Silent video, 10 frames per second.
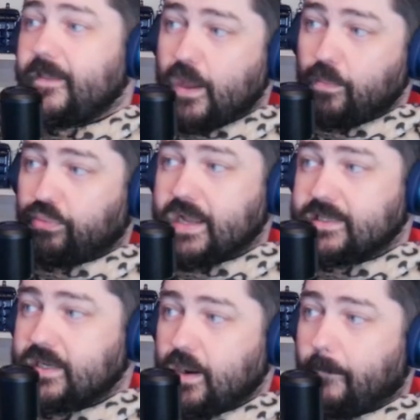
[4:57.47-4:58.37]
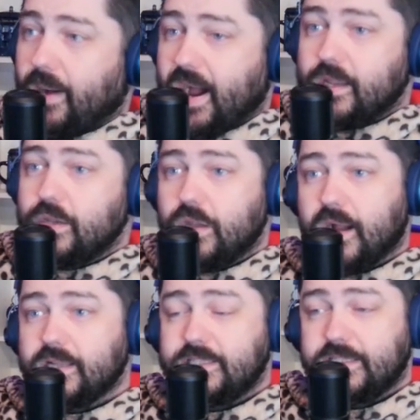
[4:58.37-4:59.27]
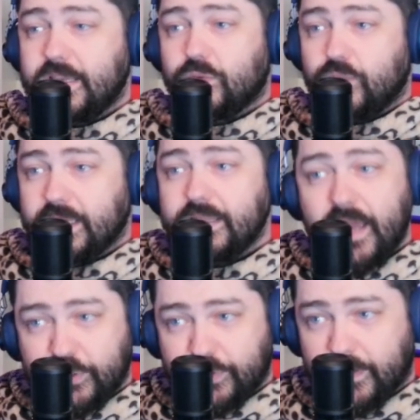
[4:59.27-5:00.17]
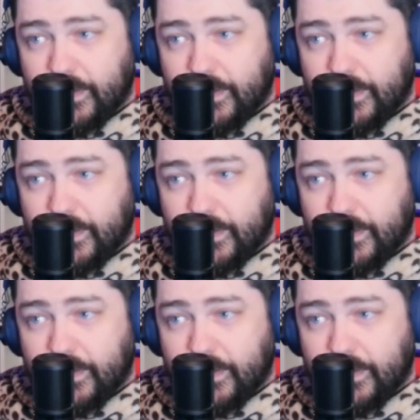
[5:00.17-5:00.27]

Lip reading: that President Biden not seek re-election.